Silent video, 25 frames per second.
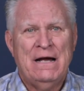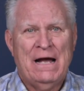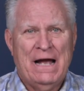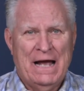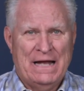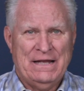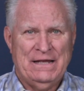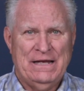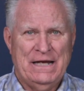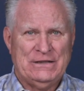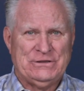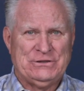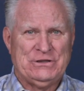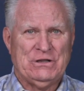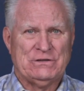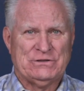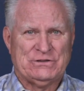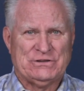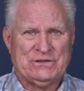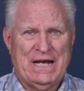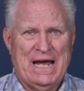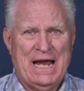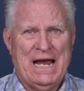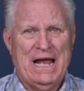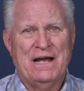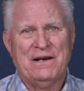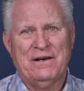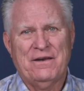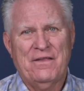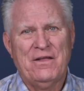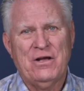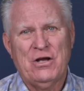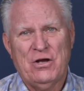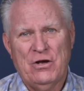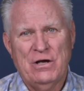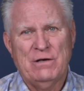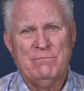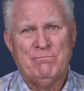And ye shall say unto
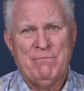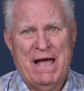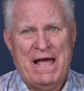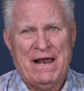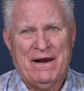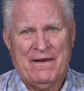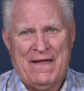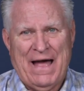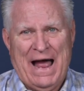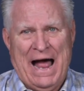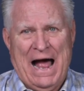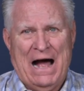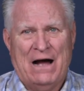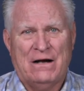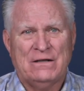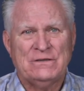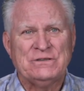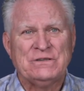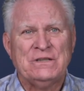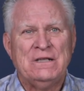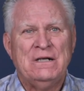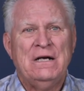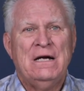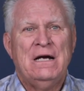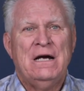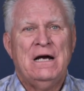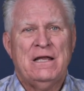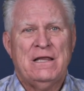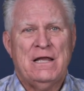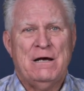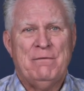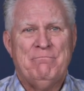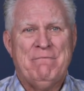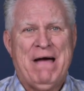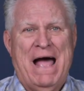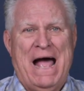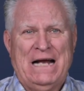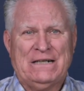the good man of the house,
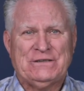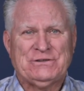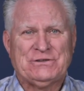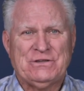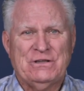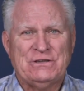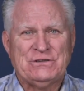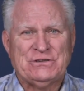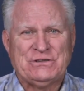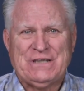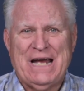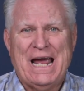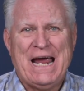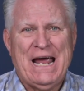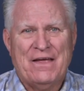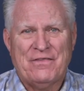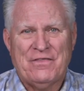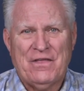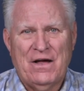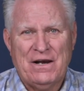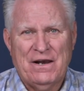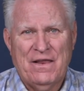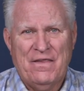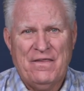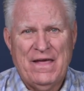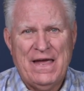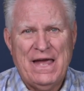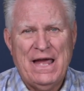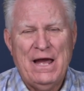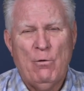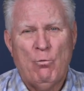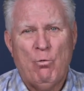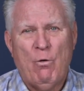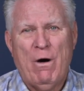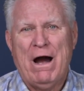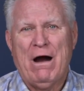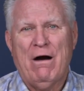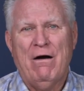the master saith unto thee,
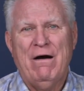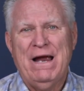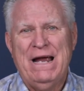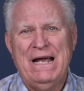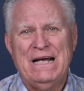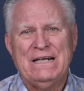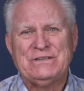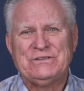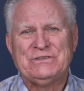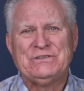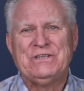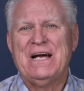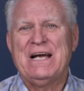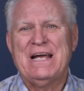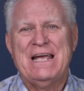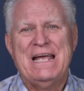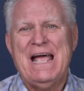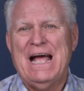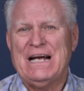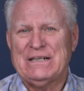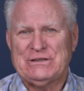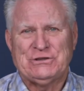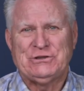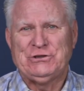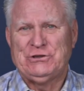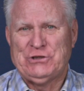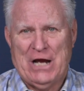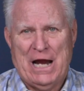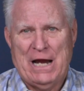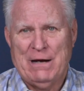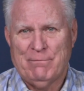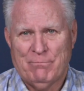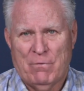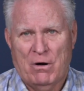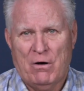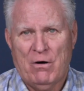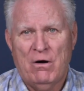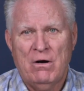where is the guest
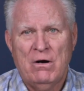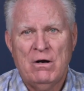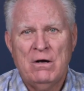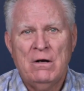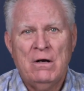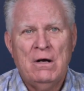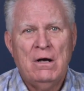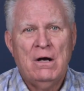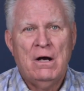chamber